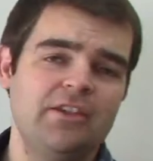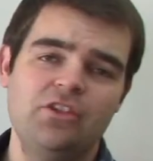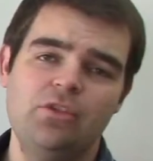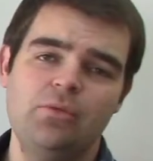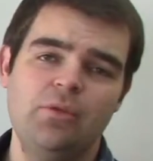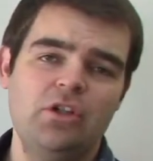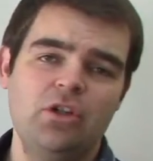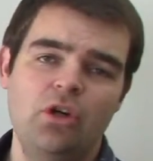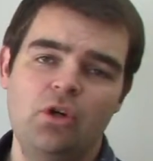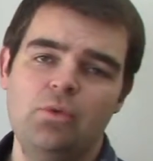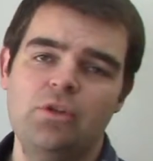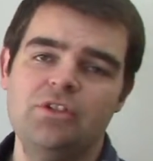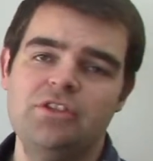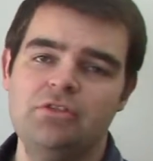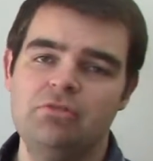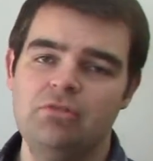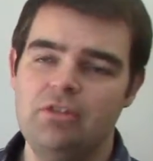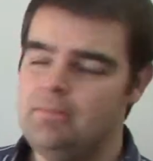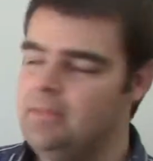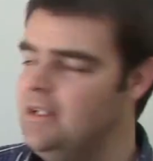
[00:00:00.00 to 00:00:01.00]
so we don't want
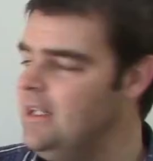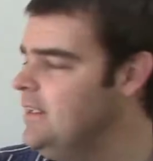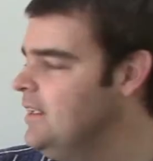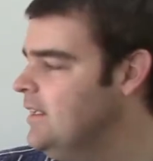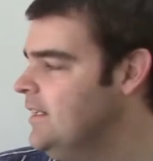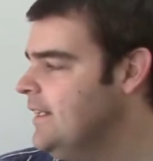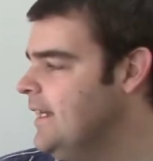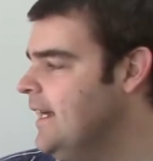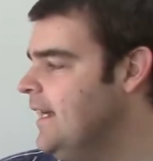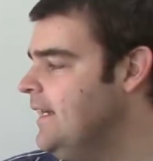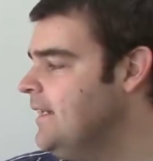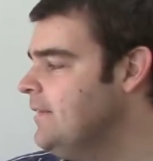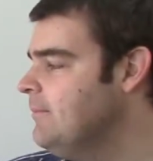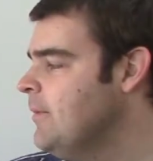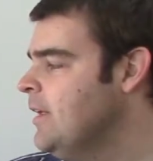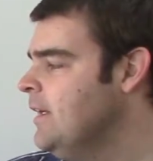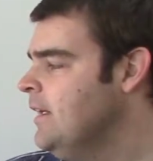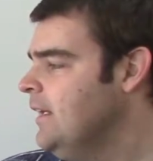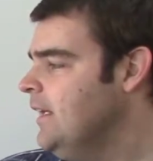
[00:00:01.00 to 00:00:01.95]
to repeat it again.